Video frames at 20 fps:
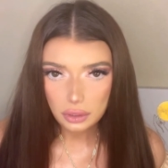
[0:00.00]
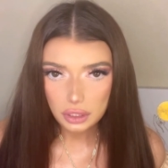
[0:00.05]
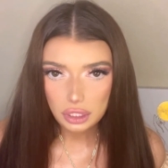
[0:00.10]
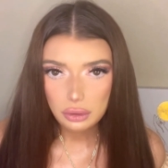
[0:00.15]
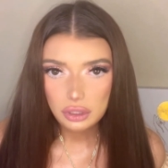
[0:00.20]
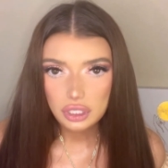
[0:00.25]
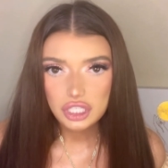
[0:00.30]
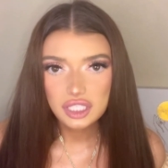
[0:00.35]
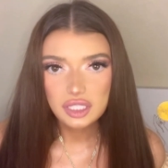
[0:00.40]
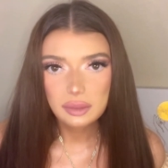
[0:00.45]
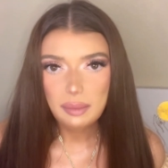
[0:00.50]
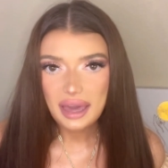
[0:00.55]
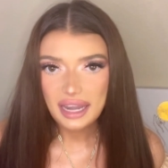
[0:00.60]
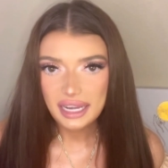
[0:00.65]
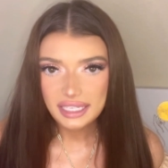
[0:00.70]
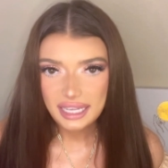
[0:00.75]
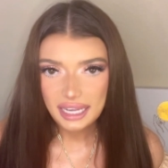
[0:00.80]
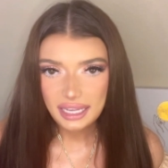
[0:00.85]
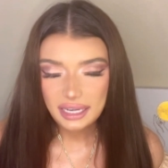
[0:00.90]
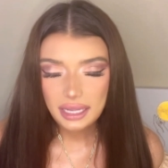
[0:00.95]
You can just
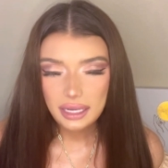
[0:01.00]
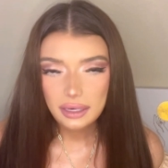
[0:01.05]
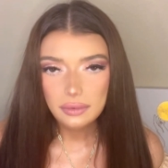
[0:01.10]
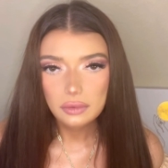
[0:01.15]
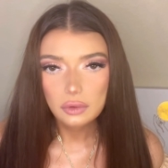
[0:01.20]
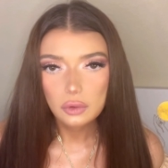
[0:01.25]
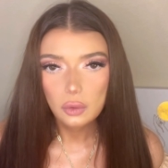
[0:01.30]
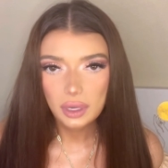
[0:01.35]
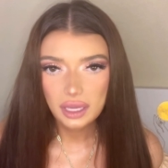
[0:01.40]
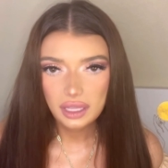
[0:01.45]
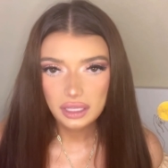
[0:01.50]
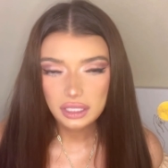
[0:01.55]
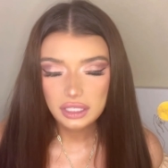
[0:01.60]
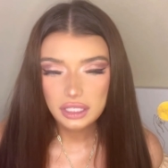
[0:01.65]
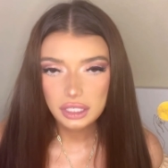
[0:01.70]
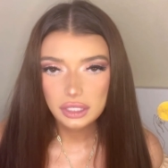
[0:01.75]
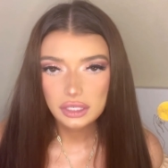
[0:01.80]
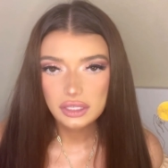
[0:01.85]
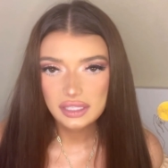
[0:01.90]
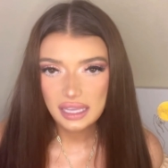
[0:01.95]
meditate it quickly
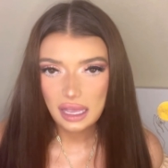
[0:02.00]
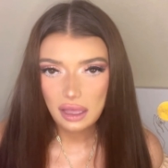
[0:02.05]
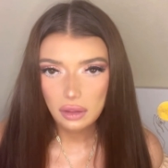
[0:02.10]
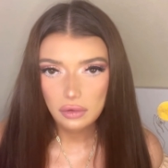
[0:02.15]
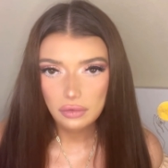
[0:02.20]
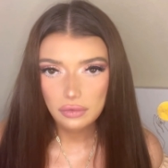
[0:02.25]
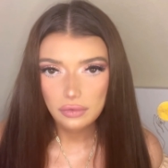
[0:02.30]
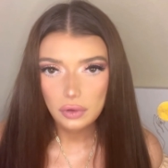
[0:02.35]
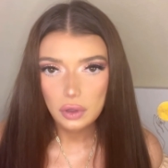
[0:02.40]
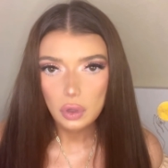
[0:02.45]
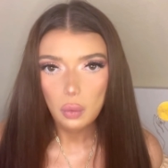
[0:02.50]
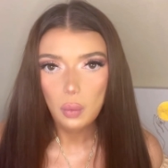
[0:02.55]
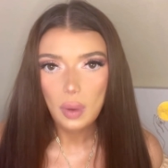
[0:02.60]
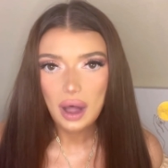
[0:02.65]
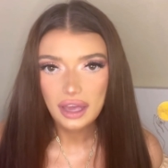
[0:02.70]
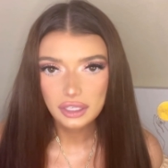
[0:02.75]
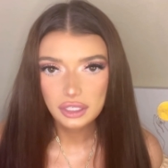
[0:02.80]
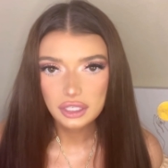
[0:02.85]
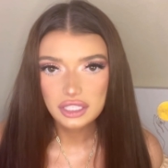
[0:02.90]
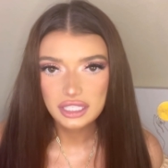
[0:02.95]
to yourself
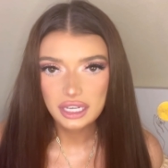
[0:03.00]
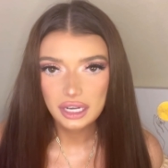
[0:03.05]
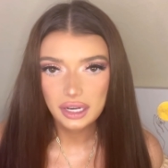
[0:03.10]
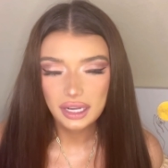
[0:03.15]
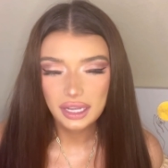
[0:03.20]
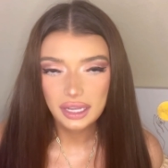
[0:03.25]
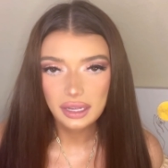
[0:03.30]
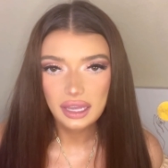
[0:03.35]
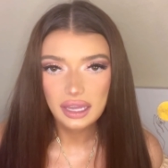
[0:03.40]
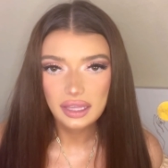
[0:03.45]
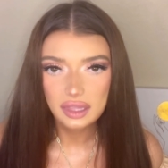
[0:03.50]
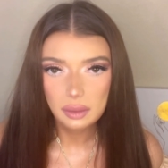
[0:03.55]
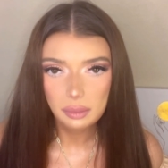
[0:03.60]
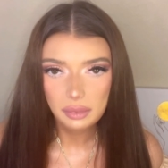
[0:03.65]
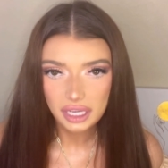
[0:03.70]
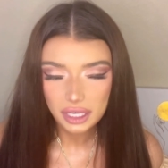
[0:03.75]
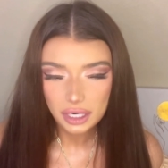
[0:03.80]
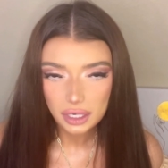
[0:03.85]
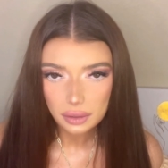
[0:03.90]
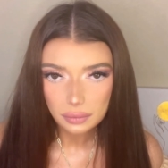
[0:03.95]
while you're staring in the
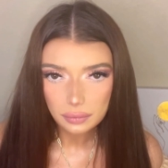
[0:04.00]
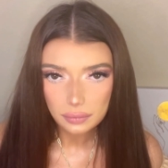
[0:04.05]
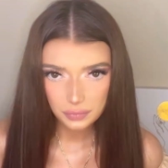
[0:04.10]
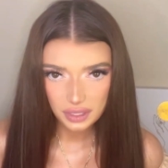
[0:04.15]
mirror.